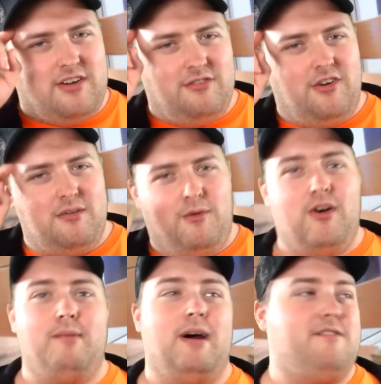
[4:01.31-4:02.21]
I've learned
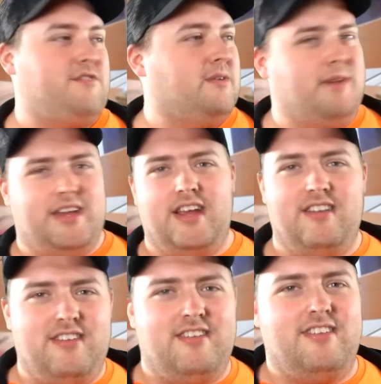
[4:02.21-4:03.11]
more about
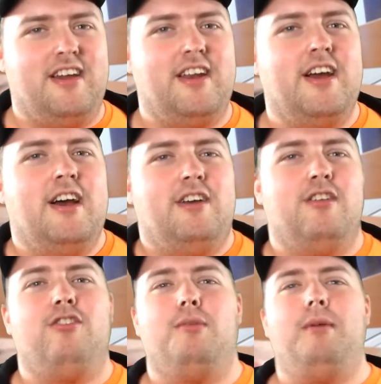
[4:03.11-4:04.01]
filmmaking since then, so
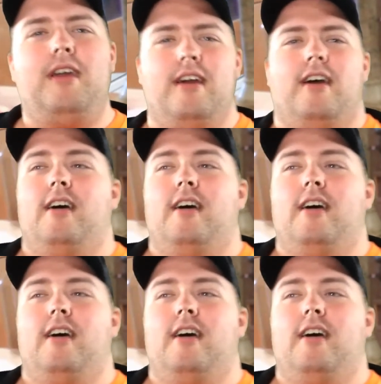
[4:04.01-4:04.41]
this will be